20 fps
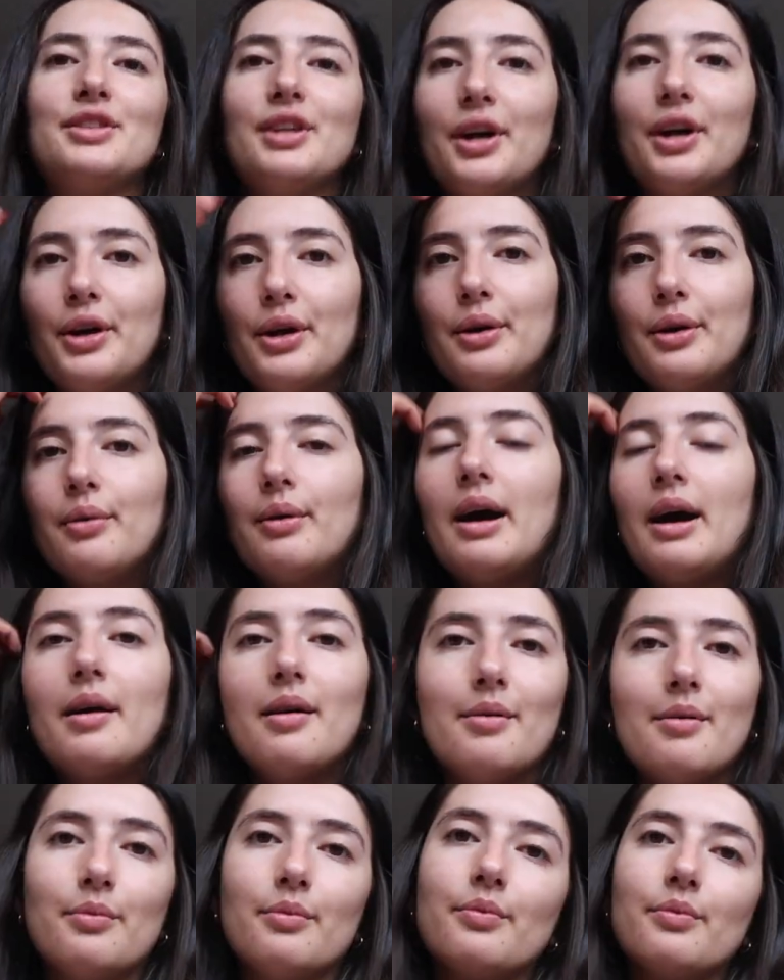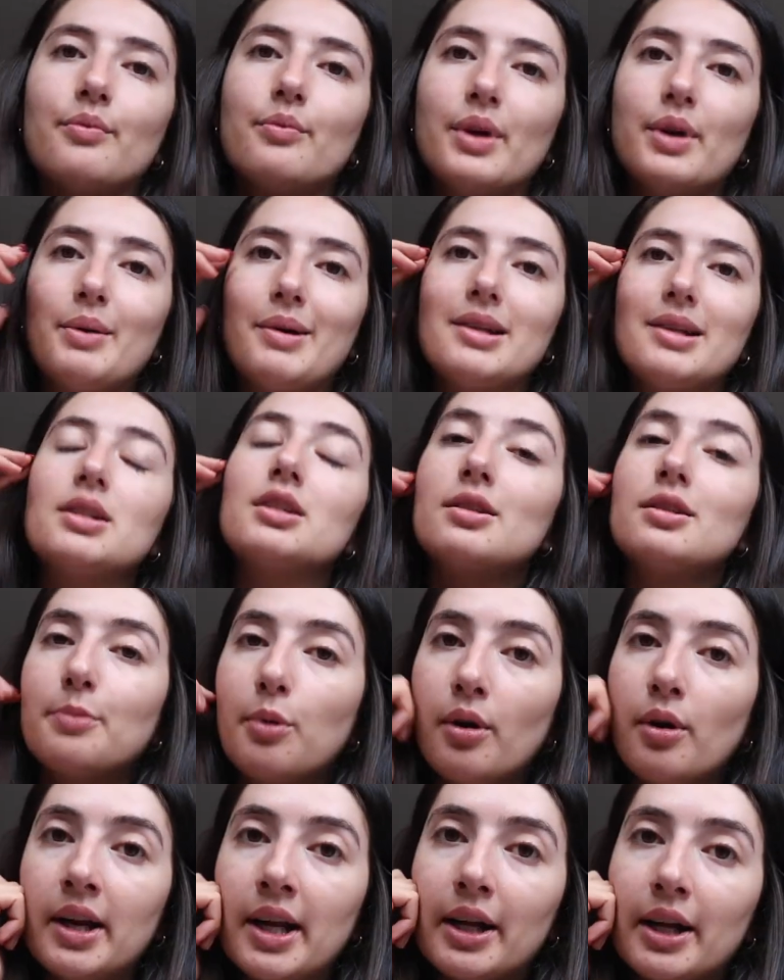so um, we went to
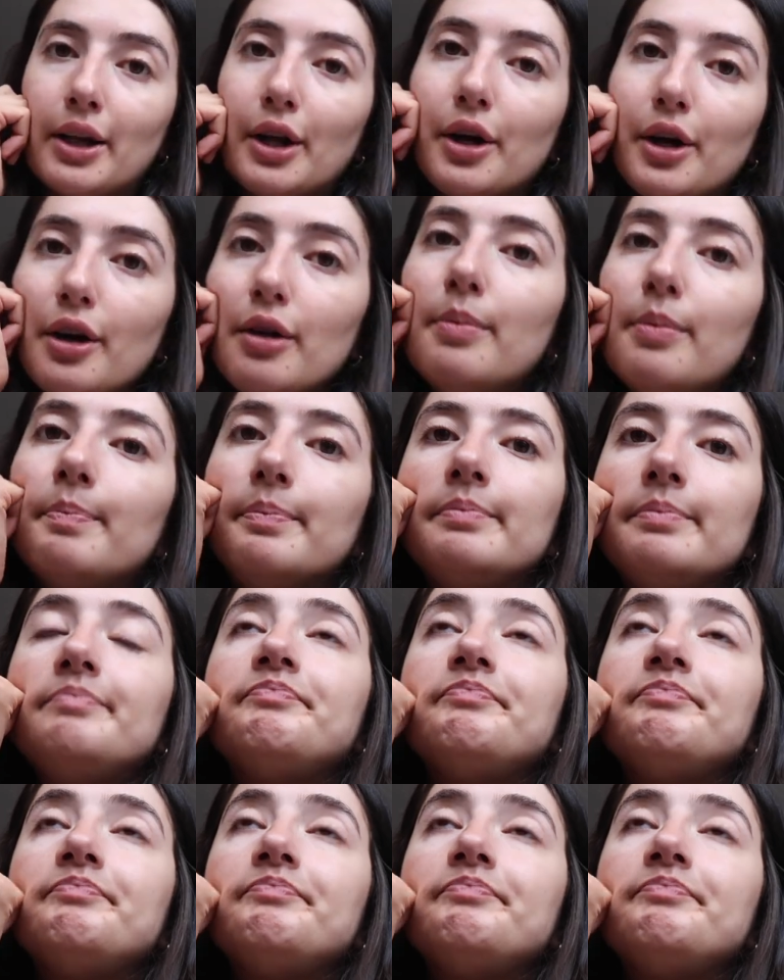Sporting Globe.